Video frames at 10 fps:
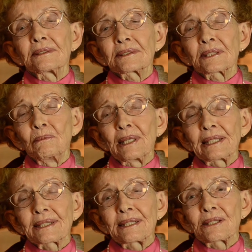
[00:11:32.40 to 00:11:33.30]
some
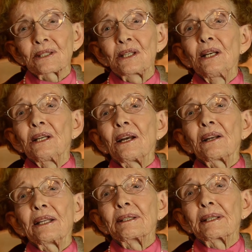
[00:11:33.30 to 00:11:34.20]
lessons
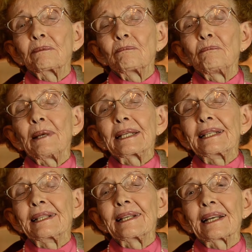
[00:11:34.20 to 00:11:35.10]
in
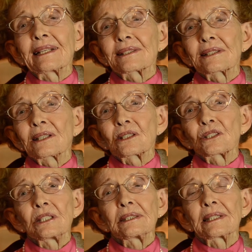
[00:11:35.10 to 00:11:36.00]
baking cakes because
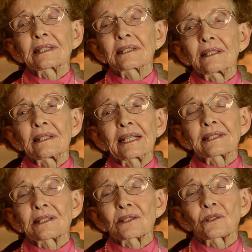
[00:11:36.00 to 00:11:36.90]
she
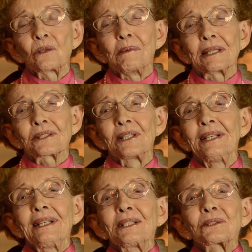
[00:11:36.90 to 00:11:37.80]
likes this so much.
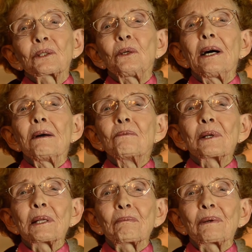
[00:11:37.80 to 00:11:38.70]
So I'm
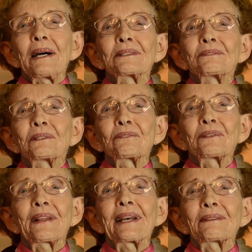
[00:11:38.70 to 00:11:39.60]
really proud of her
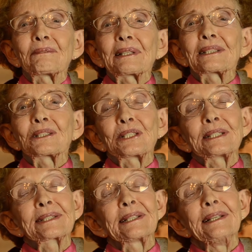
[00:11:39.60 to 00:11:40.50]
for that because
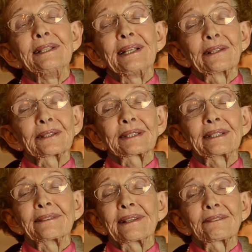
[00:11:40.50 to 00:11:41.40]
she's
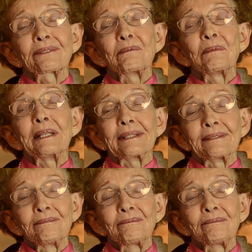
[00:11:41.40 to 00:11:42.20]
inheriting that from me.